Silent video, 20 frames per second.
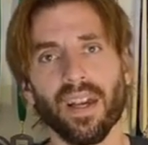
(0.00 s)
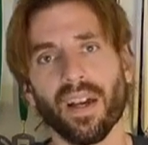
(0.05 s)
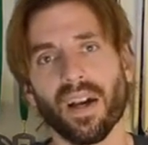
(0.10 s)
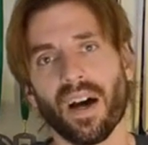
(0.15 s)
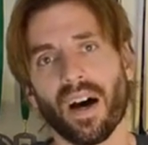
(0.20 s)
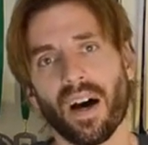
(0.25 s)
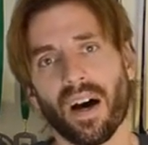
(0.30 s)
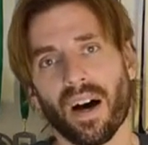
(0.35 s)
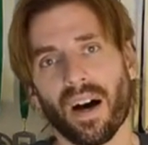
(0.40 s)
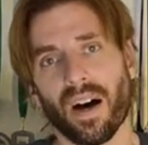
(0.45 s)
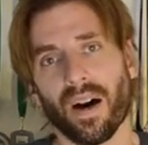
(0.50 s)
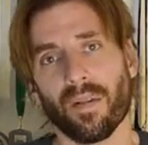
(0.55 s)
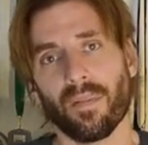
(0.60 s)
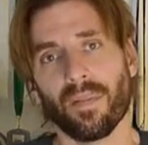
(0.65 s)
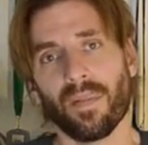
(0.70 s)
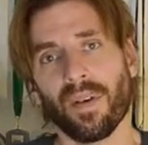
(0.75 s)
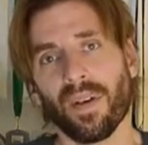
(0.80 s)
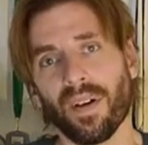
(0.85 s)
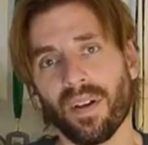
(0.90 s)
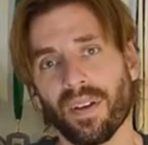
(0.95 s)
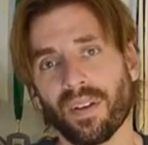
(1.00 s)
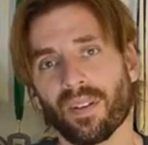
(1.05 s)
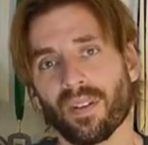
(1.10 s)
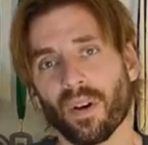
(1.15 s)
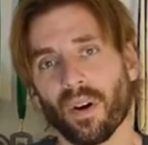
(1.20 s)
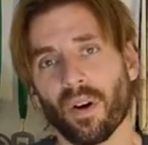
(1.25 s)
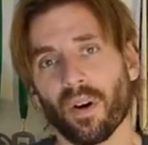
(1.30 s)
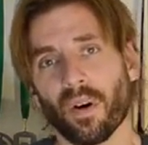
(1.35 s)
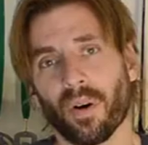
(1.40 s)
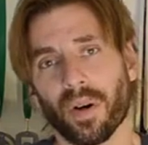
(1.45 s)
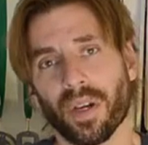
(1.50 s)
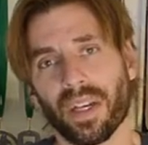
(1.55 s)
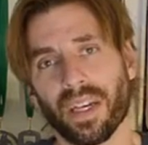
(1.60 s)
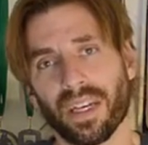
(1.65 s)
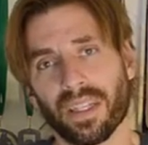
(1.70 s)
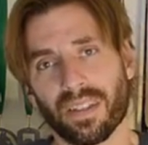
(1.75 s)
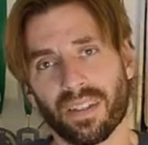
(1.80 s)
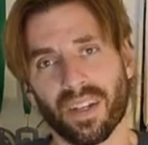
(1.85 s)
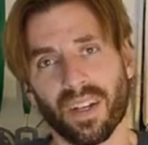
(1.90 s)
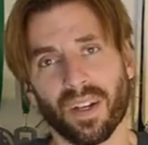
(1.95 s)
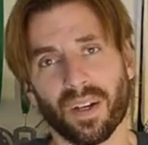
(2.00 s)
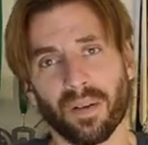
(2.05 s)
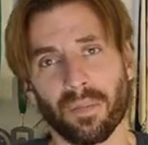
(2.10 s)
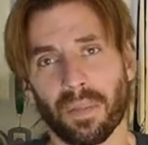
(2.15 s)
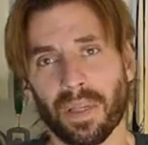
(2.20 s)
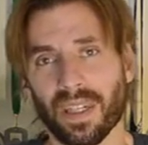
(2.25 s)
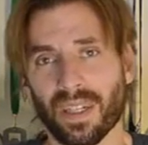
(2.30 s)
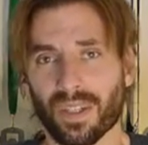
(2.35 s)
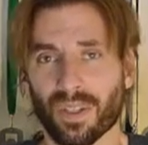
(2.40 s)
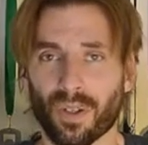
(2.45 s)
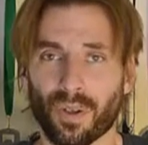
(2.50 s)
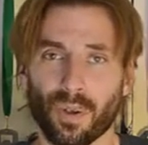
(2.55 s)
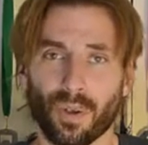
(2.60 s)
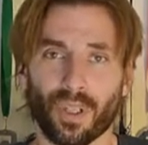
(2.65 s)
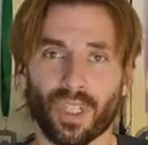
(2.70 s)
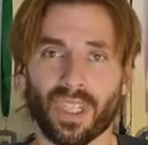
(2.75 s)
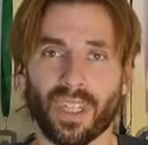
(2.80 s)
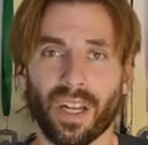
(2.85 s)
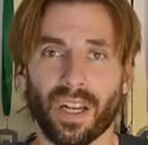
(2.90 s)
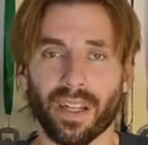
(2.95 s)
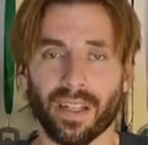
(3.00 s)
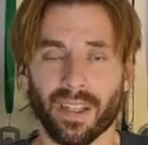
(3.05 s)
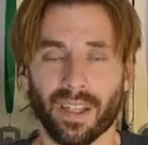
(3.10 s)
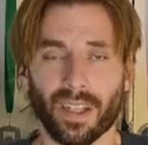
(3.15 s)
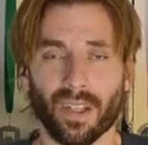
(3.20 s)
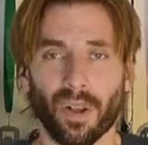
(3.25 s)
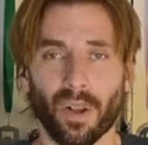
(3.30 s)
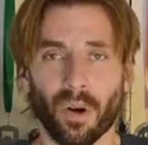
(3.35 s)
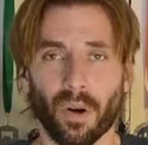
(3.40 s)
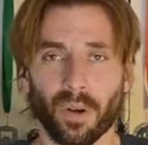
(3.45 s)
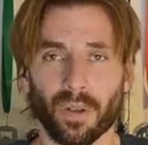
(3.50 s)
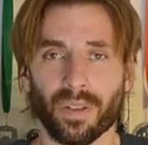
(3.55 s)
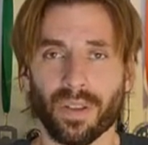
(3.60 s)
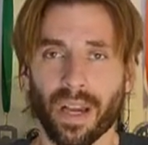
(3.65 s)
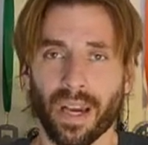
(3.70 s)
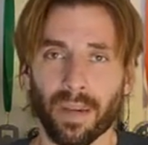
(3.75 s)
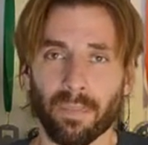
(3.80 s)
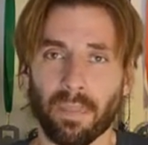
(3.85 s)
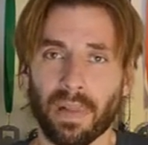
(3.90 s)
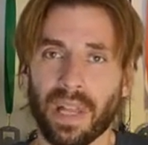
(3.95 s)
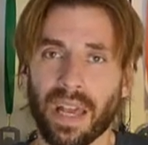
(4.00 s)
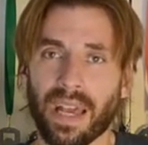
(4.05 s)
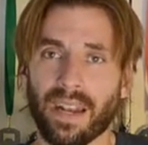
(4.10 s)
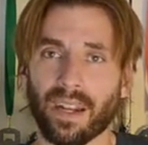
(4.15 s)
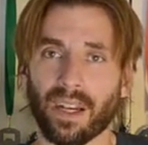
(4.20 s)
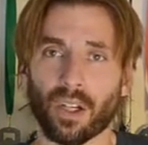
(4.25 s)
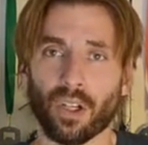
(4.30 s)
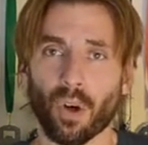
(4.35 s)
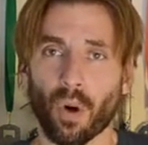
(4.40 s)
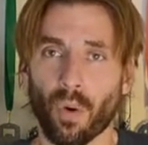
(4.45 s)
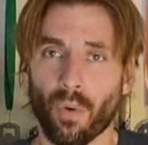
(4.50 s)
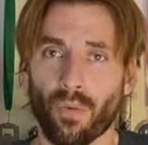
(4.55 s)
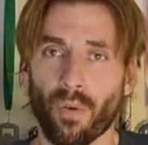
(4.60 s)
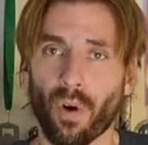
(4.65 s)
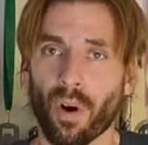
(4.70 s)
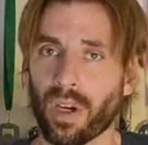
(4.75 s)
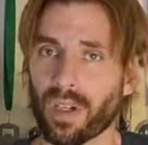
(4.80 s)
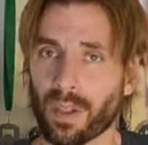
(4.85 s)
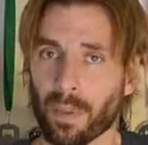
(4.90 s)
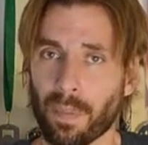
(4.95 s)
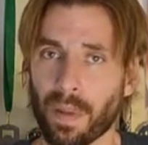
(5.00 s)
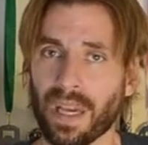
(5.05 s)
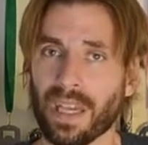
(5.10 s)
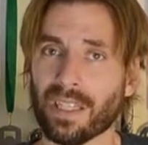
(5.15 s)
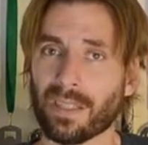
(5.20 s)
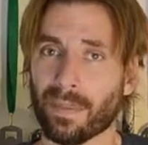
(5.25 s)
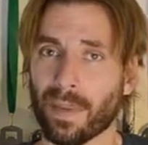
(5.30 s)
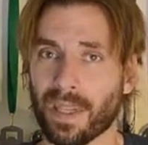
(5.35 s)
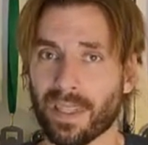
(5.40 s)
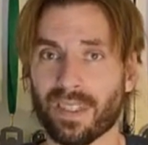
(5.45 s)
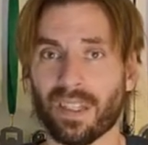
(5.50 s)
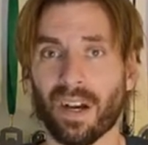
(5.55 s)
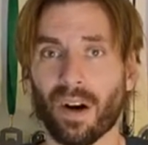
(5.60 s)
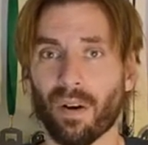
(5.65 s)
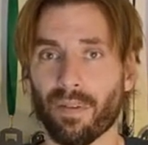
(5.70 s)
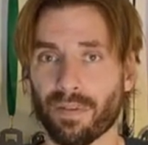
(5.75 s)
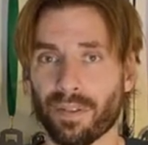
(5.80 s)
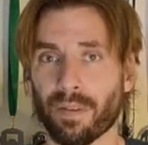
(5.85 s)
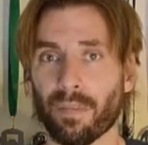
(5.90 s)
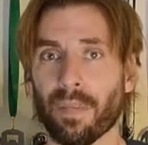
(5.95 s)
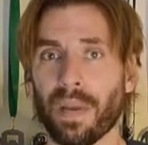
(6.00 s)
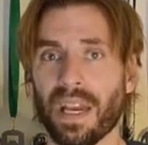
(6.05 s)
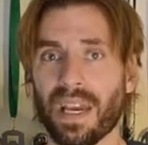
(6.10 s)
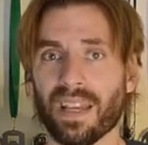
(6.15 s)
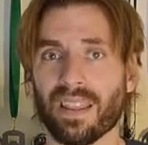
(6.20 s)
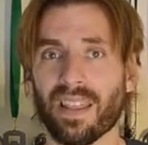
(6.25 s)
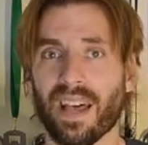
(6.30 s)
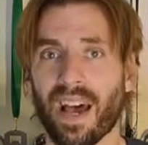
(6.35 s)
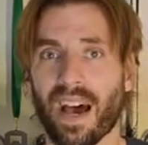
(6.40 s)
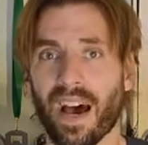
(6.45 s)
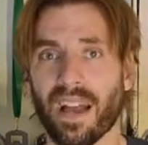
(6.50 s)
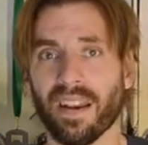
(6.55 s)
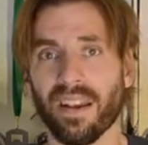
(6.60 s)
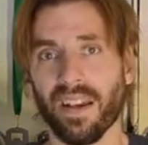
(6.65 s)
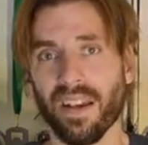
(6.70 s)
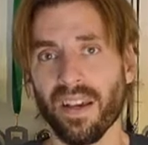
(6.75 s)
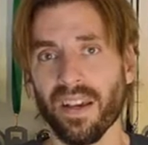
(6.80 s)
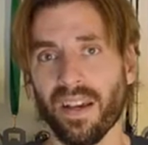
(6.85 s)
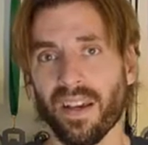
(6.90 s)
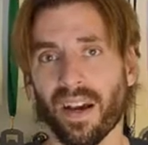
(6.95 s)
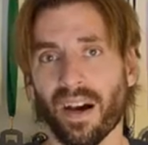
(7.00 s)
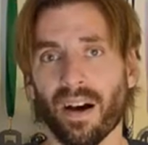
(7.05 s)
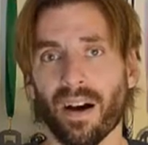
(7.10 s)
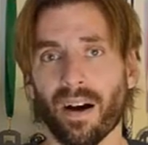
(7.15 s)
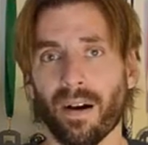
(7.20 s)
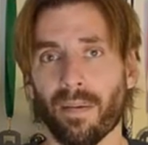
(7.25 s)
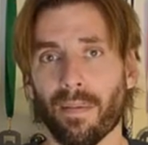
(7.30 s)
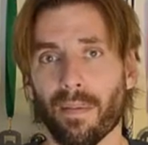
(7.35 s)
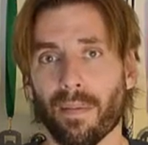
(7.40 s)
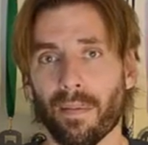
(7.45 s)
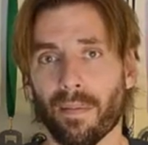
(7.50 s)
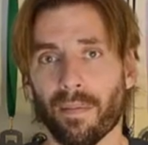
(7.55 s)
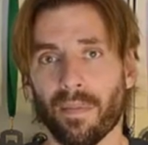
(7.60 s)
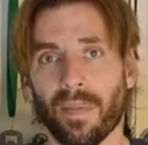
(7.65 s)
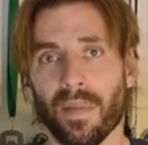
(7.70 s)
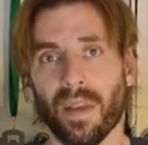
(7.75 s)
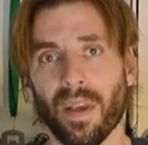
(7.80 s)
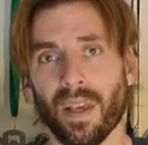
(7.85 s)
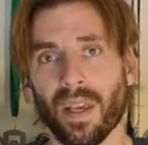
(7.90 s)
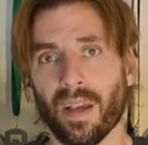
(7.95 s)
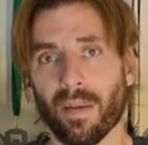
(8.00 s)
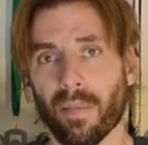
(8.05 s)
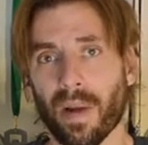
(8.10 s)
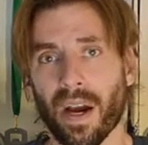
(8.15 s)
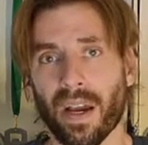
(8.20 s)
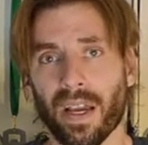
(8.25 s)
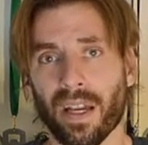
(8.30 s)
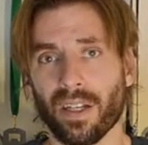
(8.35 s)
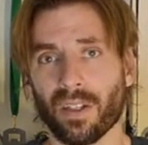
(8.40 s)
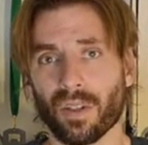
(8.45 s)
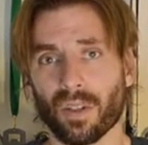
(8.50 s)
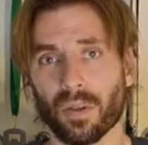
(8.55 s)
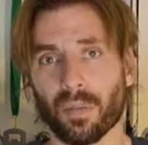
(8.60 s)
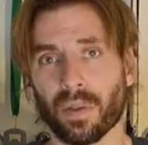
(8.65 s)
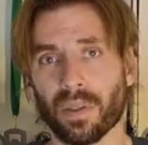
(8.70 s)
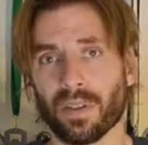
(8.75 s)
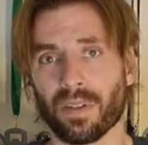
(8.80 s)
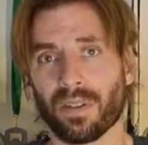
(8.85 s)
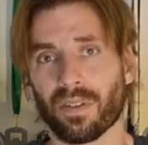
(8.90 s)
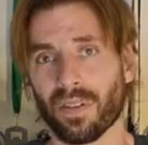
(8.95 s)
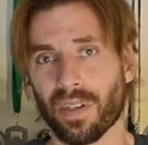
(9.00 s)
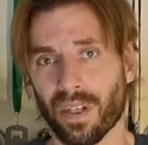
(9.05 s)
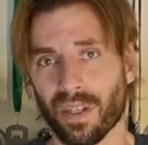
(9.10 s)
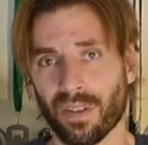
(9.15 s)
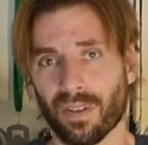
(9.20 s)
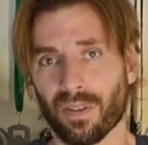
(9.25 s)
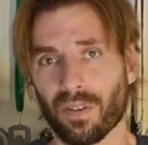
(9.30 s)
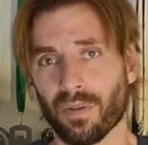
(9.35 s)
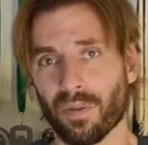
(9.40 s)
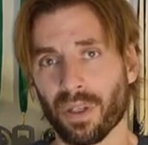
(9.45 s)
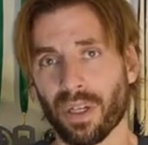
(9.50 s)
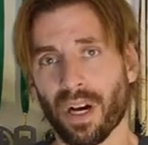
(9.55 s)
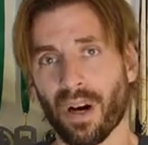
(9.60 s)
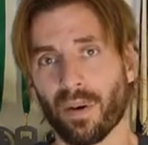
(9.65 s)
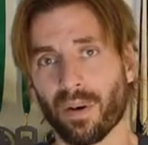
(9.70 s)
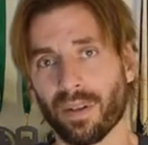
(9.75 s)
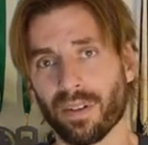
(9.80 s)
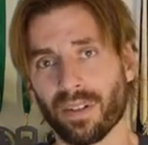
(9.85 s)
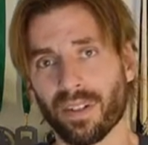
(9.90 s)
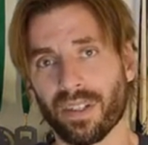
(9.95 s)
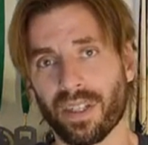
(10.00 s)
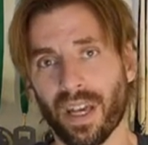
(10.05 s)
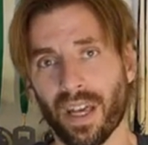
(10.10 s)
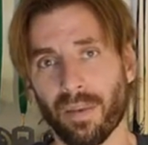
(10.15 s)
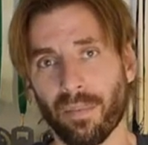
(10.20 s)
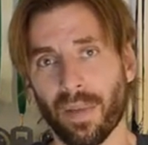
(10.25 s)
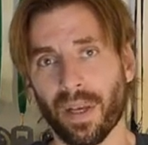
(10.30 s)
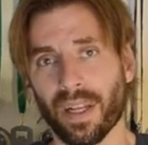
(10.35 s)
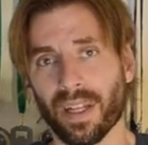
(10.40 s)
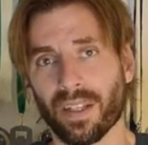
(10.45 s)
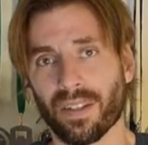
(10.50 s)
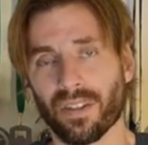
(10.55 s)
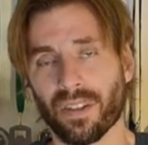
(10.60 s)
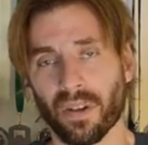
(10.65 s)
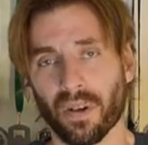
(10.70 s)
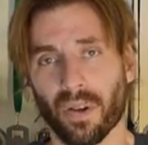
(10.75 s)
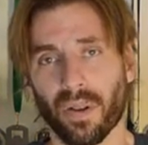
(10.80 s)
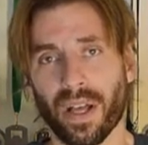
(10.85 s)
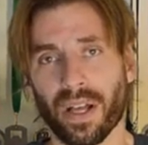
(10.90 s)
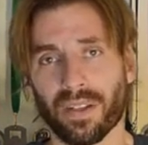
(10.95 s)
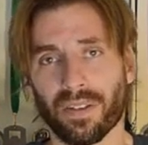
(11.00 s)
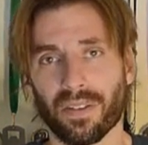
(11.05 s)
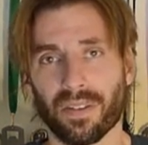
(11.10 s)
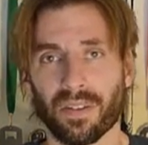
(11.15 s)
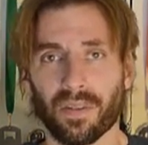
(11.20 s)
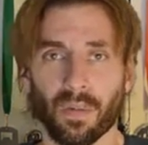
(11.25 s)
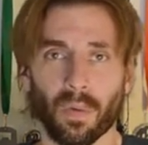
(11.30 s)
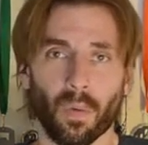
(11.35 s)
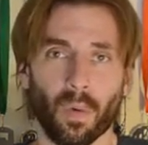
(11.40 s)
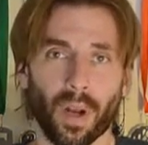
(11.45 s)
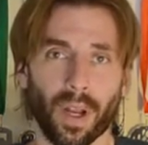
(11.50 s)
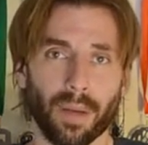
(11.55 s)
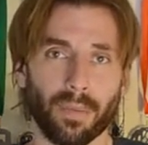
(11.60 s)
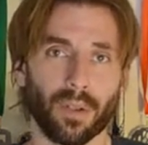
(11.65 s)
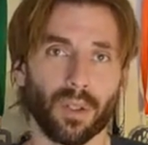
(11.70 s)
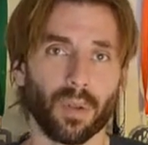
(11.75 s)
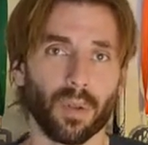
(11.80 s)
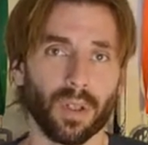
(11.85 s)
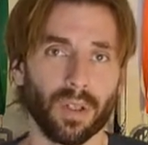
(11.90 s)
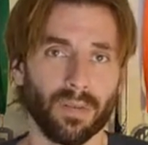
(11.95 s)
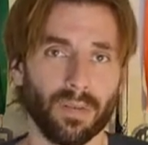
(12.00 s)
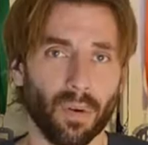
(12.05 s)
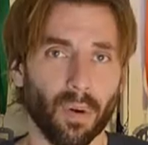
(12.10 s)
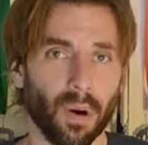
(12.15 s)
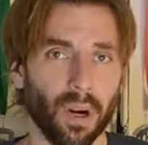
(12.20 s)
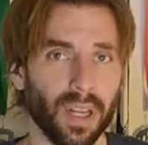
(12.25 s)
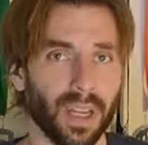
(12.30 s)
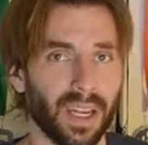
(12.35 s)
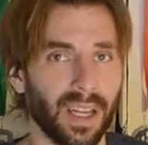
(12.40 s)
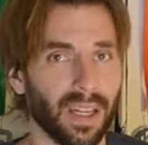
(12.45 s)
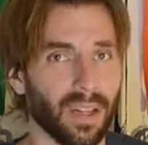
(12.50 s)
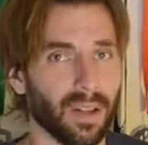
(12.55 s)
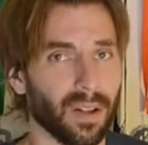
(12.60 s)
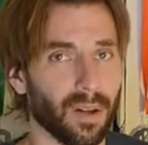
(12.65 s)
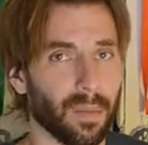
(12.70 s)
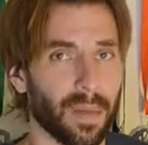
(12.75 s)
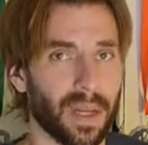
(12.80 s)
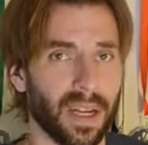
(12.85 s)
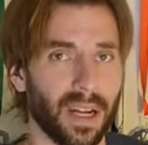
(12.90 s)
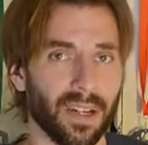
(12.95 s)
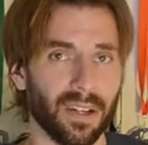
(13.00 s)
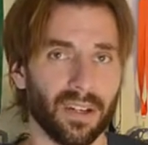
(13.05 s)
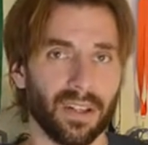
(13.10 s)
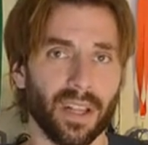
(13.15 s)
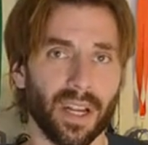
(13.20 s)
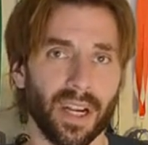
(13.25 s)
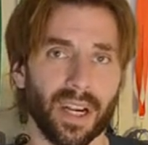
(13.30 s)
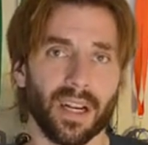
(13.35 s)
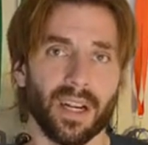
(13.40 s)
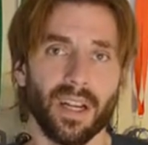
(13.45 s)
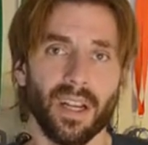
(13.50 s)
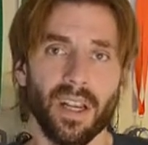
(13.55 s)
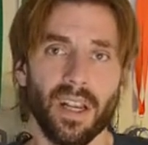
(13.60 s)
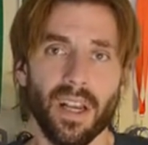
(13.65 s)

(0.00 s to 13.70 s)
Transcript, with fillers: Um, so it's gonna be excruciatingly close. I plan to go for it to pace myself to make that. Um, in my age group, it's it's three hours and ten minutes, so that's what I'm shooting for, getting a little bit under there.